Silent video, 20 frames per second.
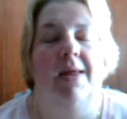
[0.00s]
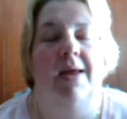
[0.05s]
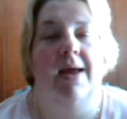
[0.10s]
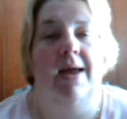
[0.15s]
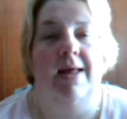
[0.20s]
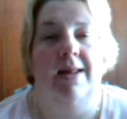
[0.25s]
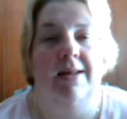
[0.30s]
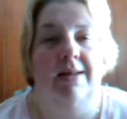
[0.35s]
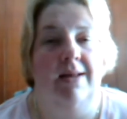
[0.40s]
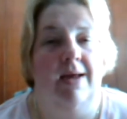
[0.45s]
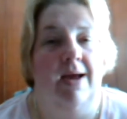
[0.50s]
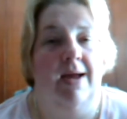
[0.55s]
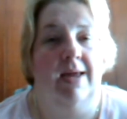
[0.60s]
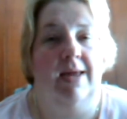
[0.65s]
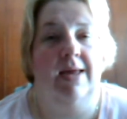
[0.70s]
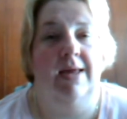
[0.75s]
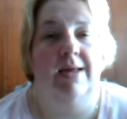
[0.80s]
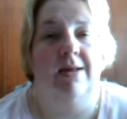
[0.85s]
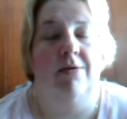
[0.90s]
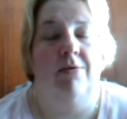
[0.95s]
And I
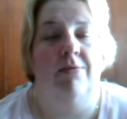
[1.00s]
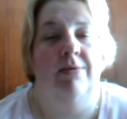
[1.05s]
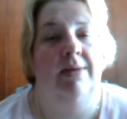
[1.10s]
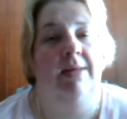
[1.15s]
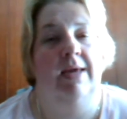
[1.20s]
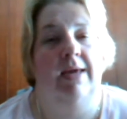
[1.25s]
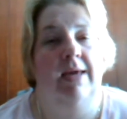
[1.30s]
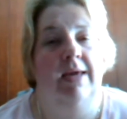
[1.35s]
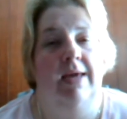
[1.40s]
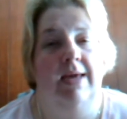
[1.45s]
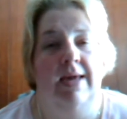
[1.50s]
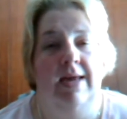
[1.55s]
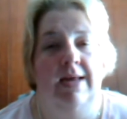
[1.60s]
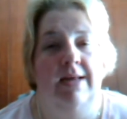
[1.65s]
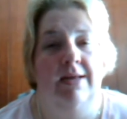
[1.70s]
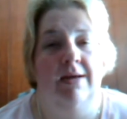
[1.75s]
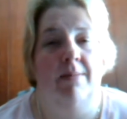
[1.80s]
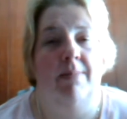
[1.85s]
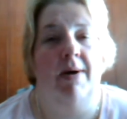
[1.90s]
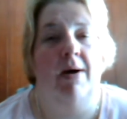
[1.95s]
can only
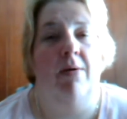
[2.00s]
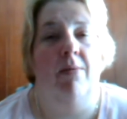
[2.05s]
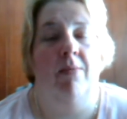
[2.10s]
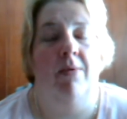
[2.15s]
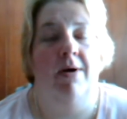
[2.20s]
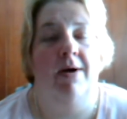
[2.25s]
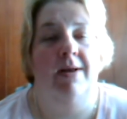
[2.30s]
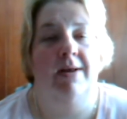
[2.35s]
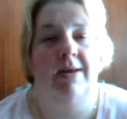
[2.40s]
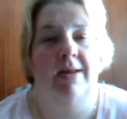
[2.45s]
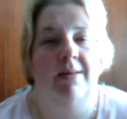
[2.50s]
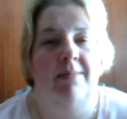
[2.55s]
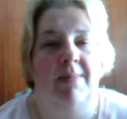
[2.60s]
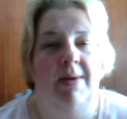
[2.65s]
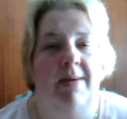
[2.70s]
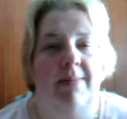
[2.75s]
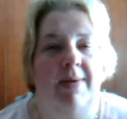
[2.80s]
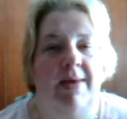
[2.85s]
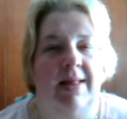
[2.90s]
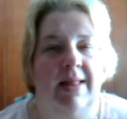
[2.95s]
eat about one and
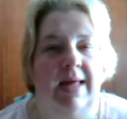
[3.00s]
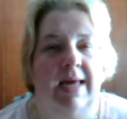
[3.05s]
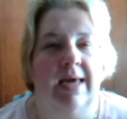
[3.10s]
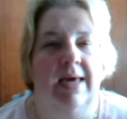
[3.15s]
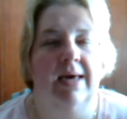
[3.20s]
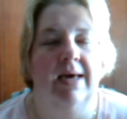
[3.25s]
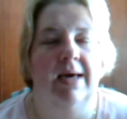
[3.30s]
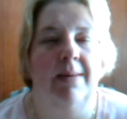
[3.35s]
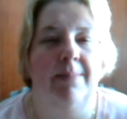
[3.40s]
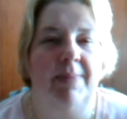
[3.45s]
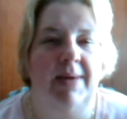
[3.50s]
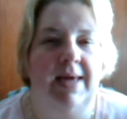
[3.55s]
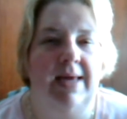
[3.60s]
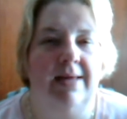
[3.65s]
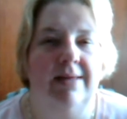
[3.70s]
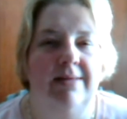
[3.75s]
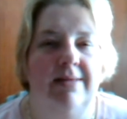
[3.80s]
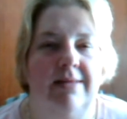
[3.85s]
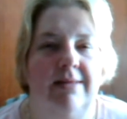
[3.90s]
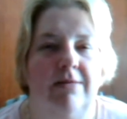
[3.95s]
maybe like a
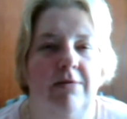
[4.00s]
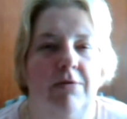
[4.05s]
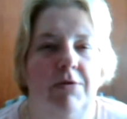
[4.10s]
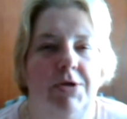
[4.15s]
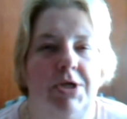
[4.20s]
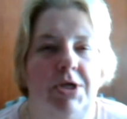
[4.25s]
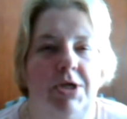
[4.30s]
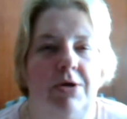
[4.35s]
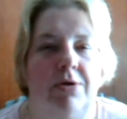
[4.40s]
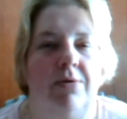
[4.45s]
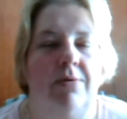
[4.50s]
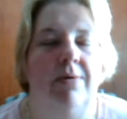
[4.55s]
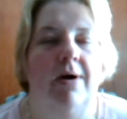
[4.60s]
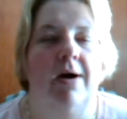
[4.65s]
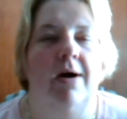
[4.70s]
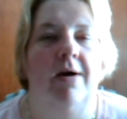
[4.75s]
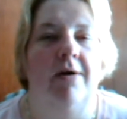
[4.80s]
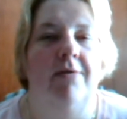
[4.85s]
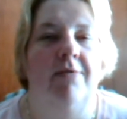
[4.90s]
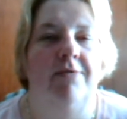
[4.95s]
piece or two
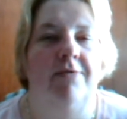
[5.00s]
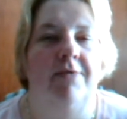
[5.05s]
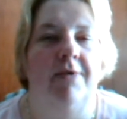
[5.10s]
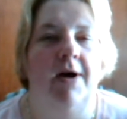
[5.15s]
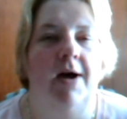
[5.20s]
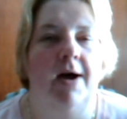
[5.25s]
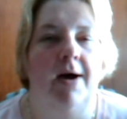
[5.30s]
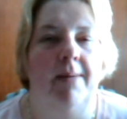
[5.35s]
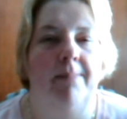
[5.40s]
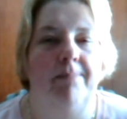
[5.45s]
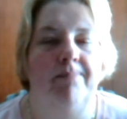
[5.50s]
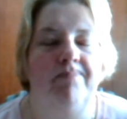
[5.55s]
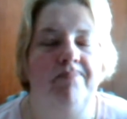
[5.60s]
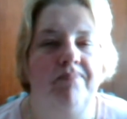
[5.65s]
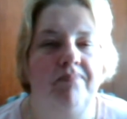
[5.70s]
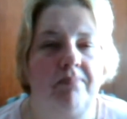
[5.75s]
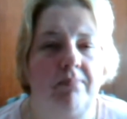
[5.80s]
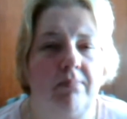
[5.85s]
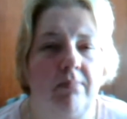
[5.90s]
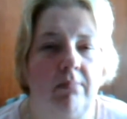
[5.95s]
of
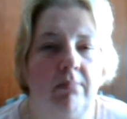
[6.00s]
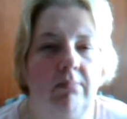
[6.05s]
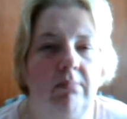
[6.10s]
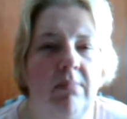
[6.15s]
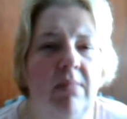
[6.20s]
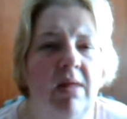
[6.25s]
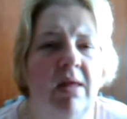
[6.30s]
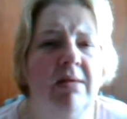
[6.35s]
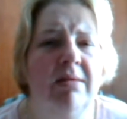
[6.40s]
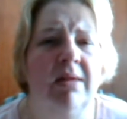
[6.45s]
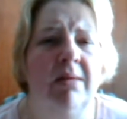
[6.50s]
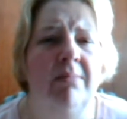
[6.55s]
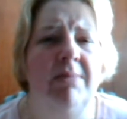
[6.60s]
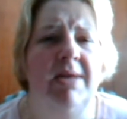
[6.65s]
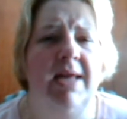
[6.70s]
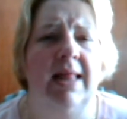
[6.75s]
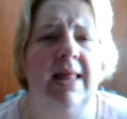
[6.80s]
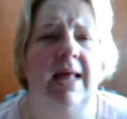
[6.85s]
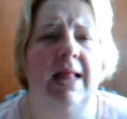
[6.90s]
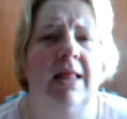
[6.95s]
some
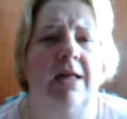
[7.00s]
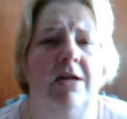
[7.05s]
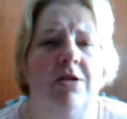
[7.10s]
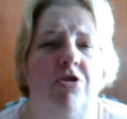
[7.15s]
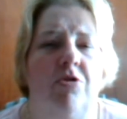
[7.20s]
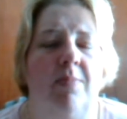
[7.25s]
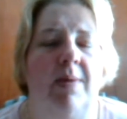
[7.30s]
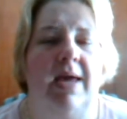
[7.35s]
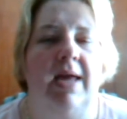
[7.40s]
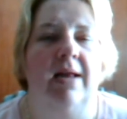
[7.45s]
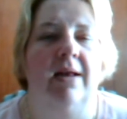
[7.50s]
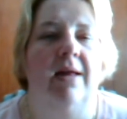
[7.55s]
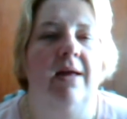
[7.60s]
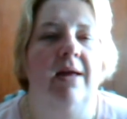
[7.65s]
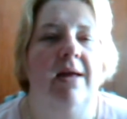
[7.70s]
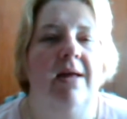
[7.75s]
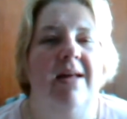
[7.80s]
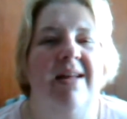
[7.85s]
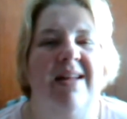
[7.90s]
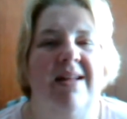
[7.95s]
deli lunch meat.
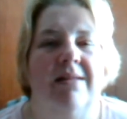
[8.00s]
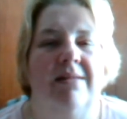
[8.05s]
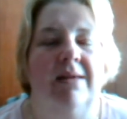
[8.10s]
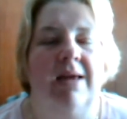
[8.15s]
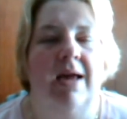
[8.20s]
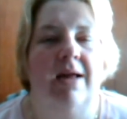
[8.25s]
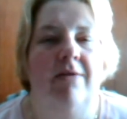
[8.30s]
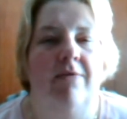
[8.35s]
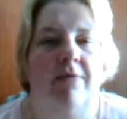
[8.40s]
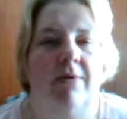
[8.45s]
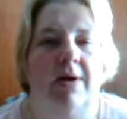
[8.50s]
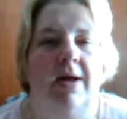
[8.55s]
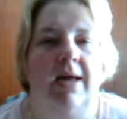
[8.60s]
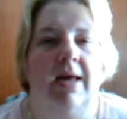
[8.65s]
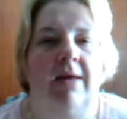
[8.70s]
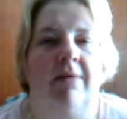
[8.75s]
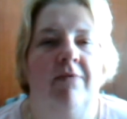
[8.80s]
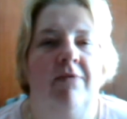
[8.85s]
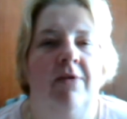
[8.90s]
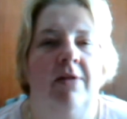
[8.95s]
That's kind of what I
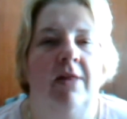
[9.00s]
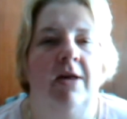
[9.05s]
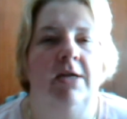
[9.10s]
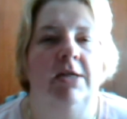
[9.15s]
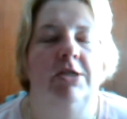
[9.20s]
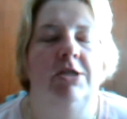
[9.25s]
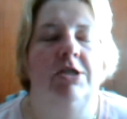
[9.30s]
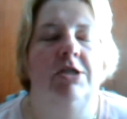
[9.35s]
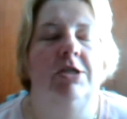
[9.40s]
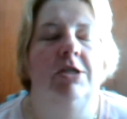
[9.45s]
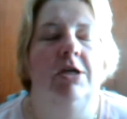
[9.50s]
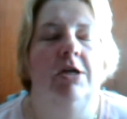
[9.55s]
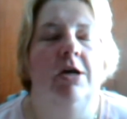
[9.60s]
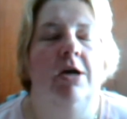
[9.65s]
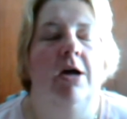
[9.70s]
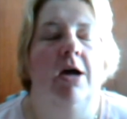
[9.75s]
eat for lunch.